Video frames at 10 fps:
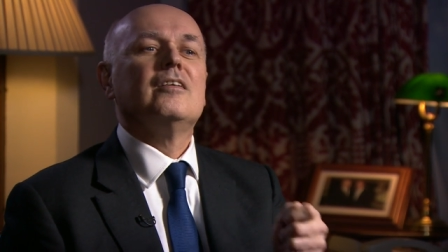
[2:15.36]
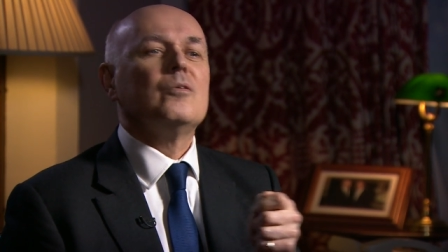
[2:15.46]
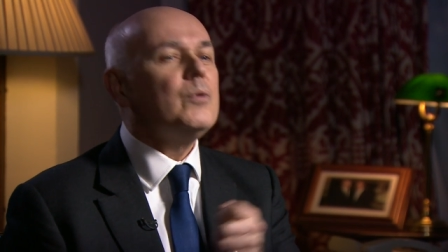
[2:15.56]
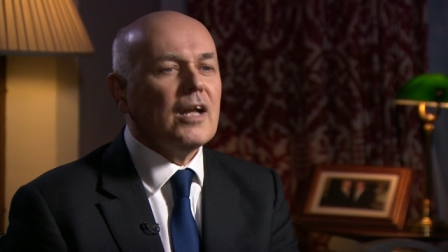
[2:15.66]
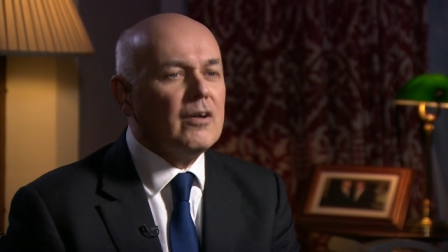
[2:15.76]

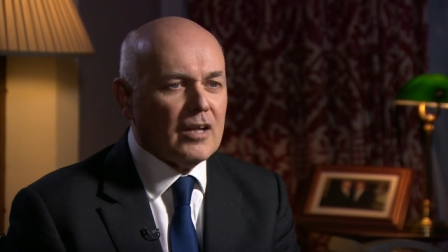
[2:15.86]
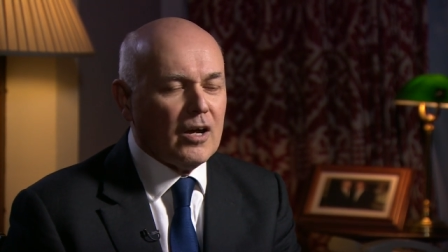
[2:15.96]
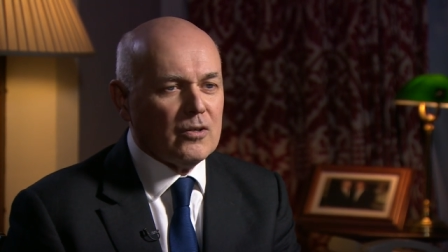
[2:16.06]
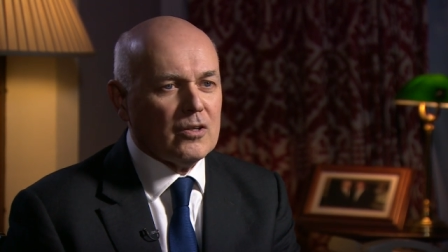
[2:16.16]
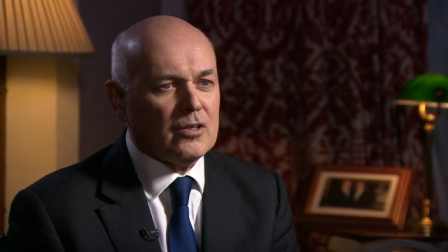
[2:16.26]
that we don't
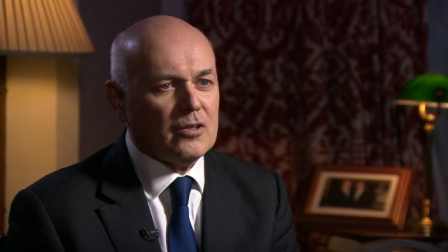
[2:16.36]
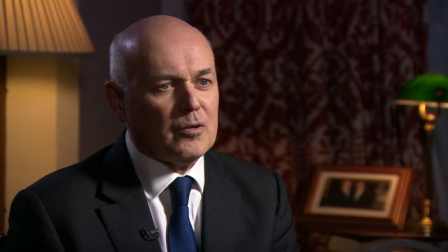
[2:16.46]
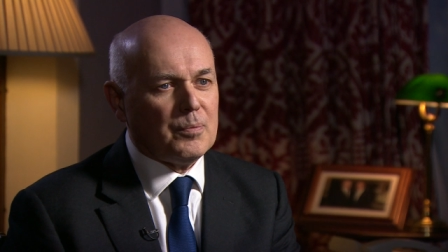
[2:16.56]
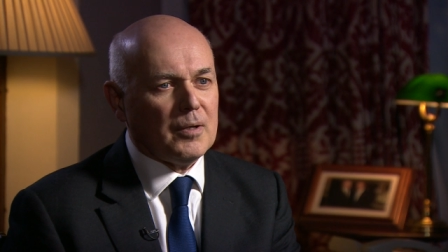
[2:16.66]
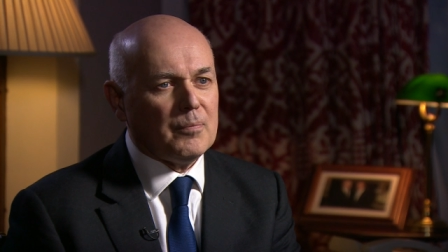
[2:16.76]
know that the
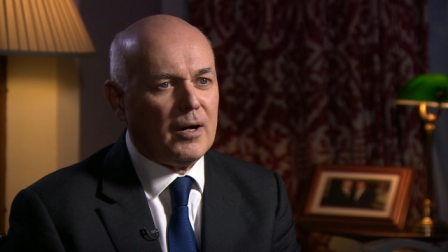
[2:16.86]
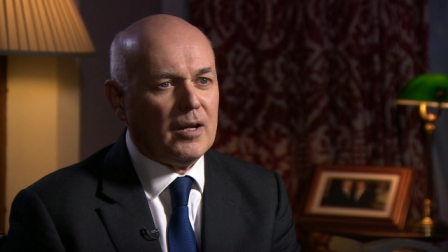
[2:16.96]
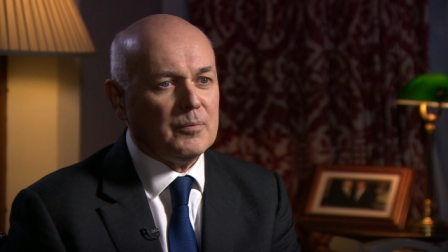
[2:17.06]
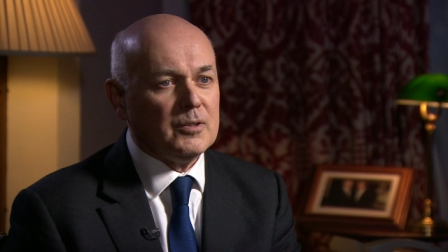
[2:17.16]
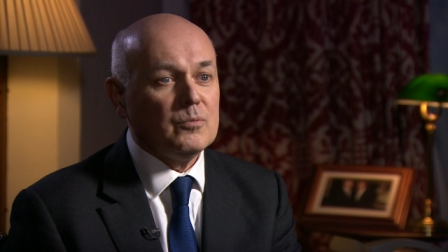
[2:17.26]
European
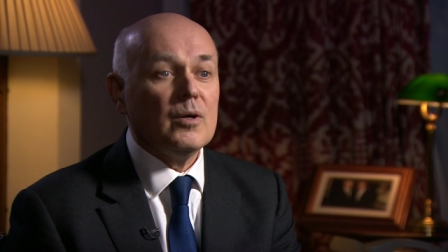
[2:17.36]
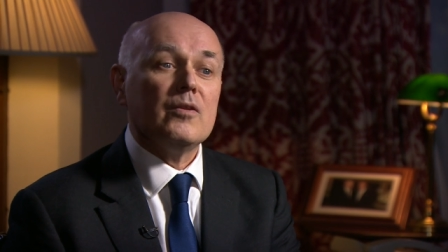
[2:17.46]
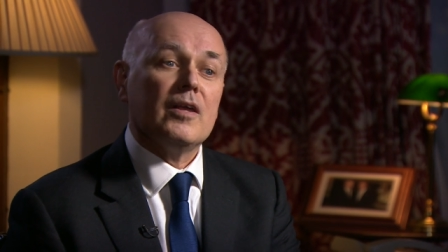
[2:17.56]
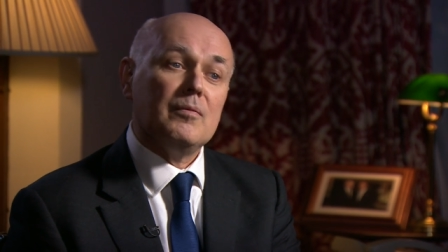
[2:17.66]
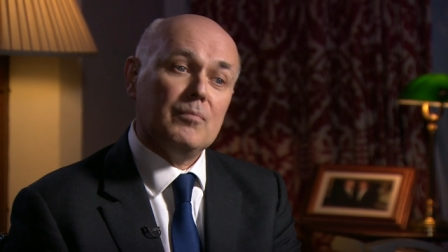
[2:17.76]
Parliament
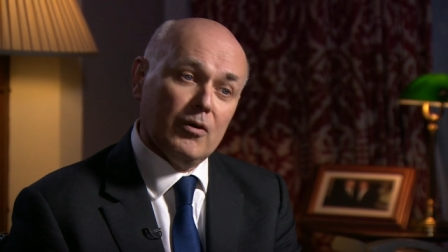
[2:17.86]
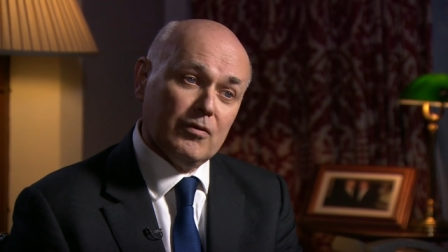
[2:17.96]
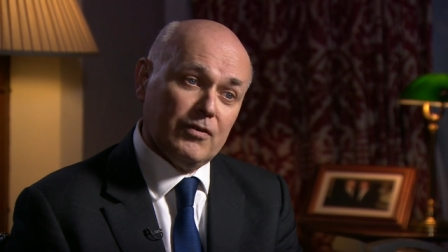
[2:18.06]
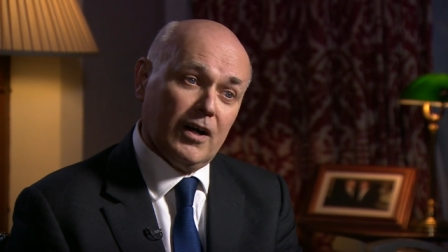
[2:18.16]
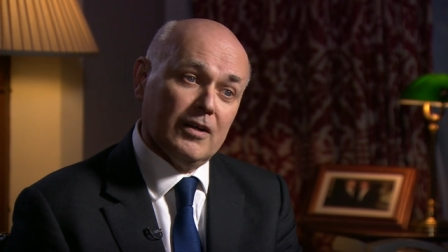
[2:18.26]
won't then
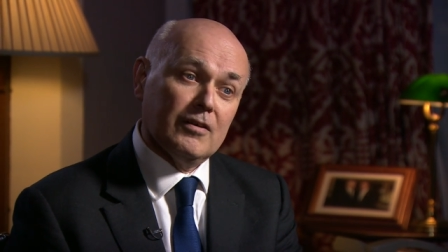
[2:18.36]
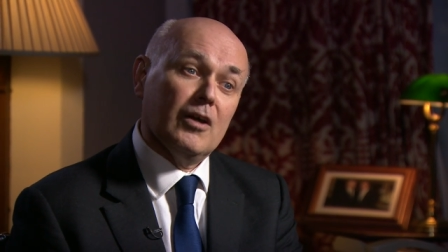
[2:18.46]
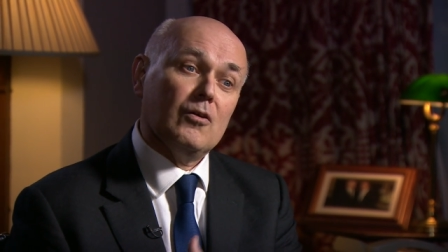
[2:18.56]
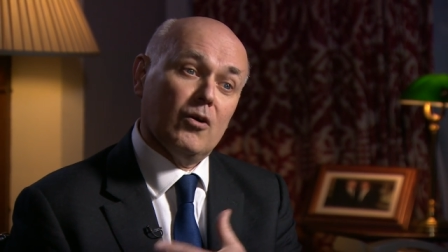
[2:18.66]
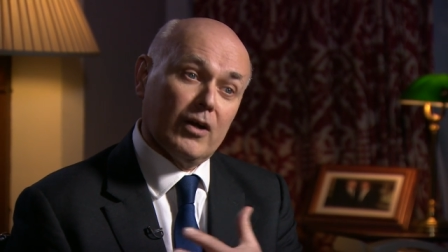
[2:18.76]
modify it,
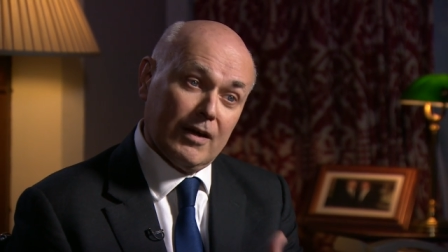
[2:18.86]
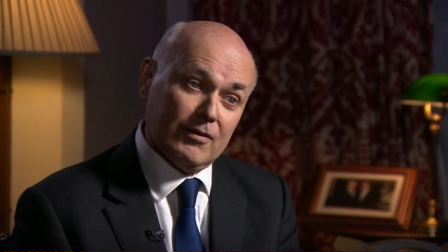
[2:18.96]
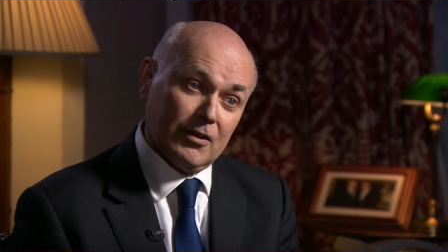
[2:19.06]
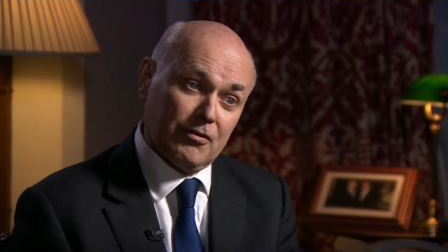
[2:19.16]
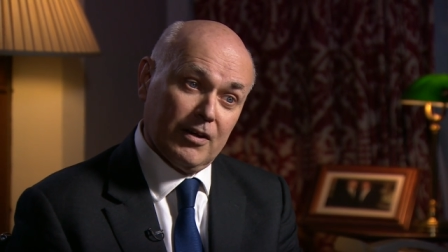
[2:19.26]
no longer
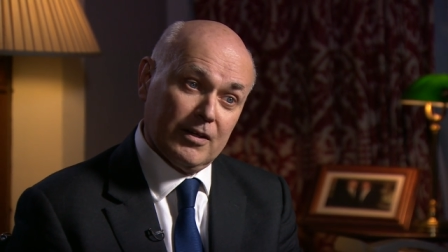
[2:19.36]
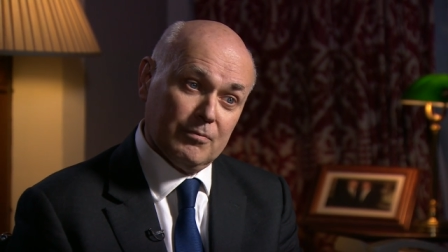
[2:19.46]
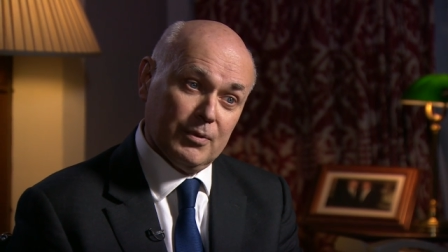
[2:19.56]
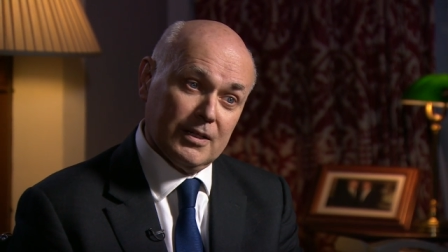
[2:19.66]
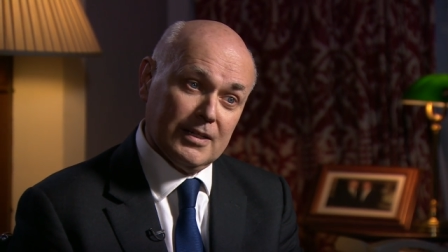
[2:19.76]
having a threat
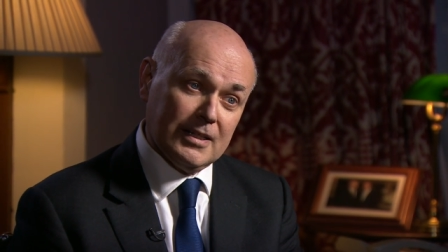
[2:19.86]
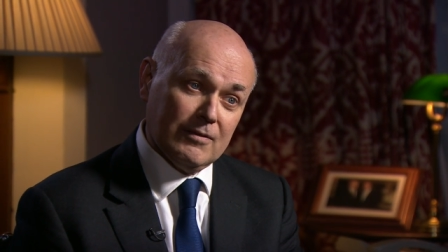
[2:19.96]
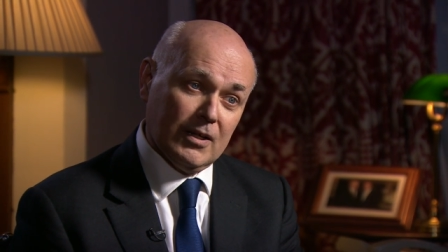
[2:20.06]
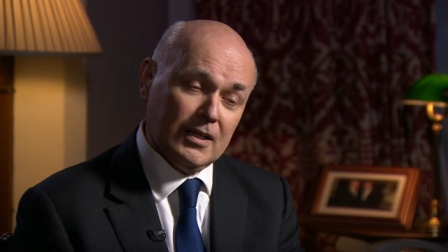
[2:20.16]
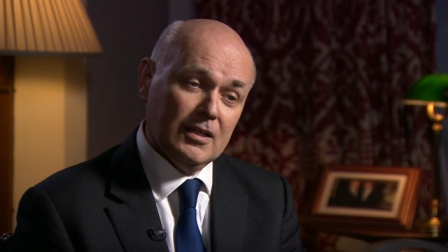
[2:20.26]
of Britain
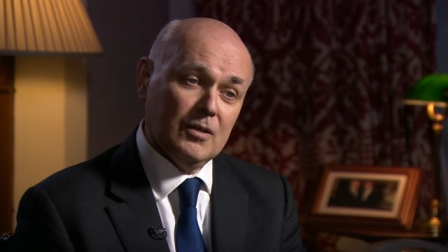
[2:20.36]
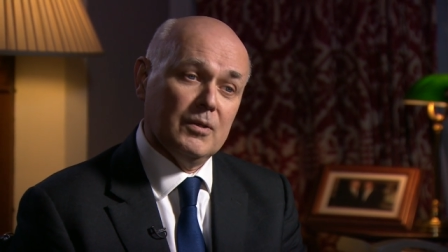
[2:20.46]
leaving.